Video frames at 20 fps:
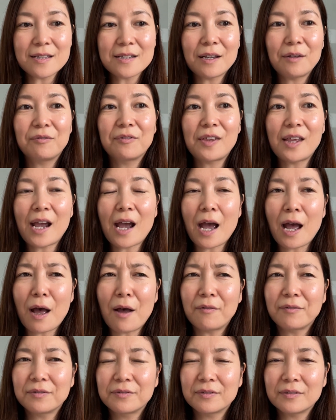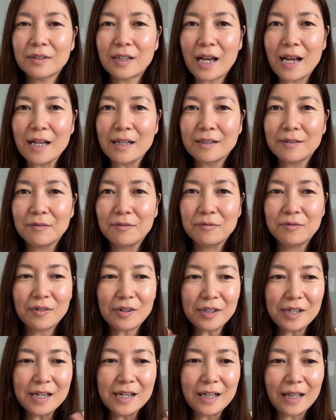If they have like
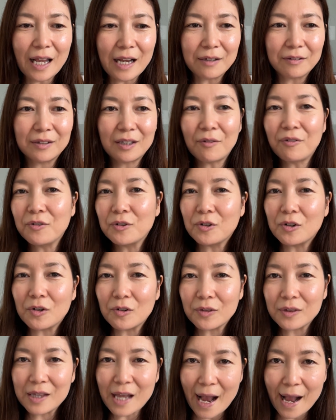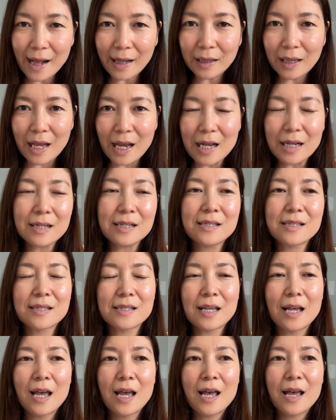very like difficult dialects,
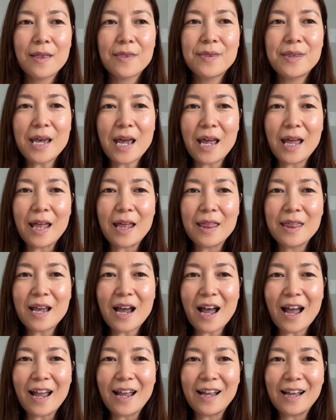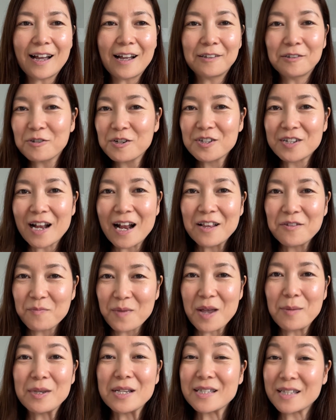then I understand
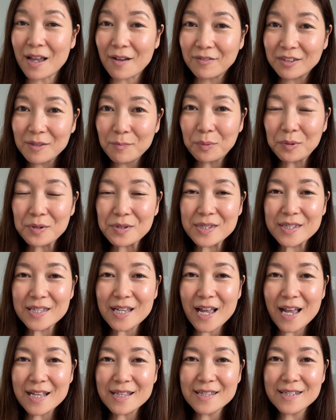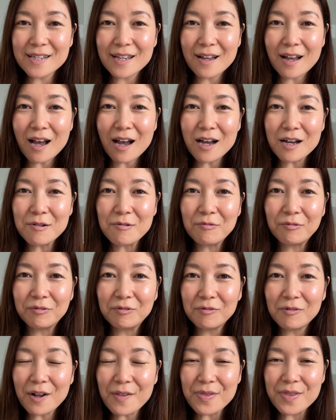maybe 70% of
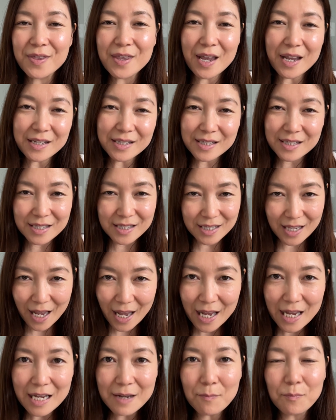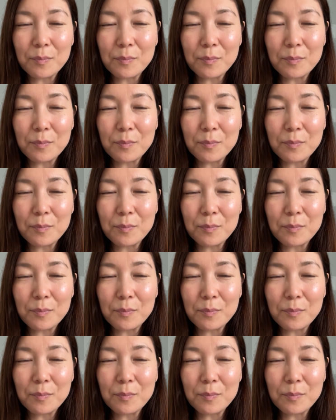what they say.